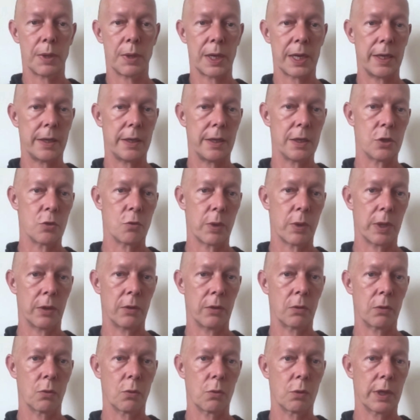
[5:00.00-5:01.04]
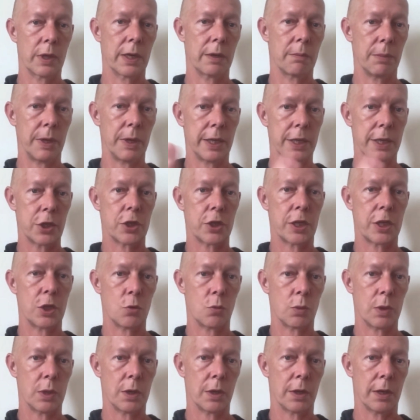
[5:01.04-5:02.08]
plate is read through can be
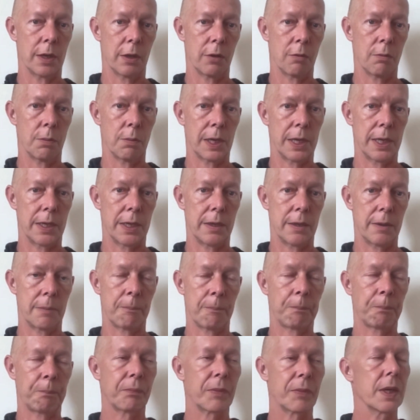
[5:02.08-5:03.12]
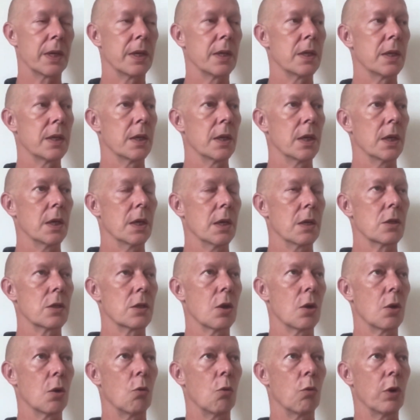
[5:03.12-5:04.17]
exchanged with another plate.
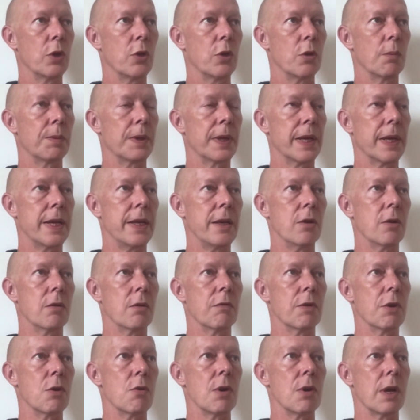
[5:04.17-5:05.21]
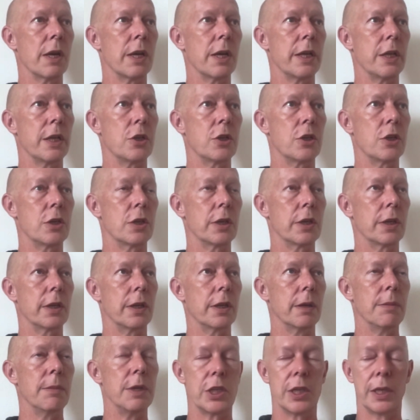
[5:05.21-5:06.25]
So what you obtain are very large
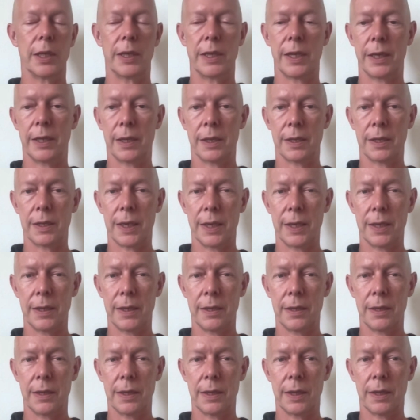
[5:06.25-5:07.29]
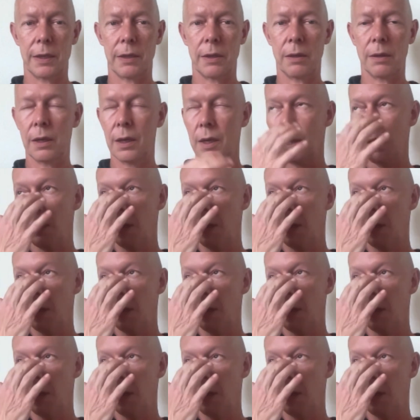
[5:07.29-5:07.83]
imaging data sets. And